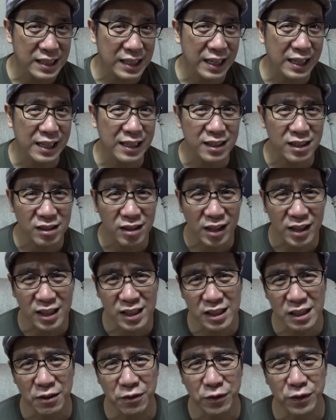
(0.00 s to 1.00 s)
and it's not
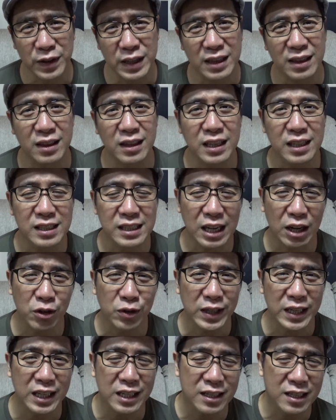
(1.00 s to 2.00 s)
as if it digs down
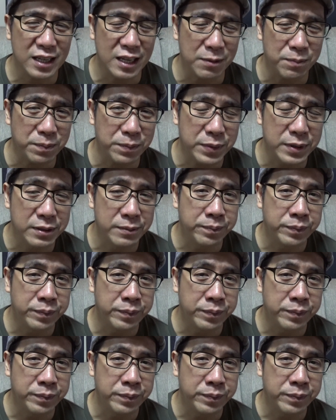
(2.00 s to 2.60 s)
really deep.